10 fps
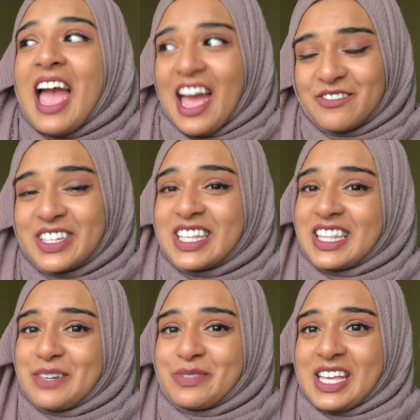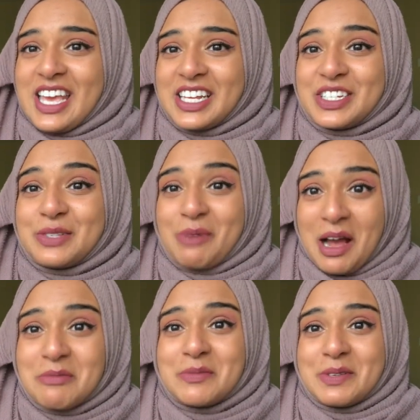everything that I'm saying and she's
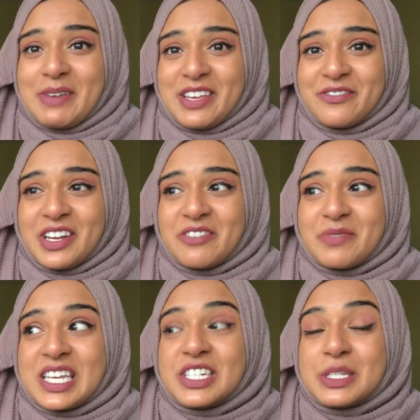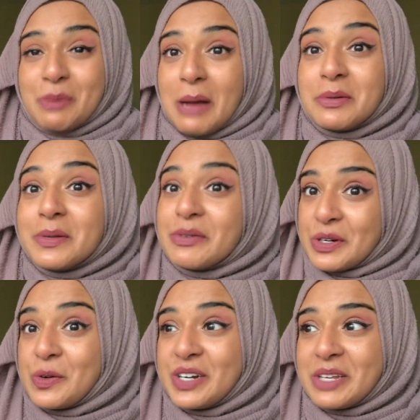probably making fun of me and she's probably
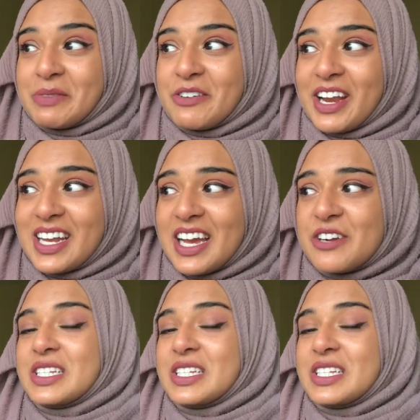recording me right now.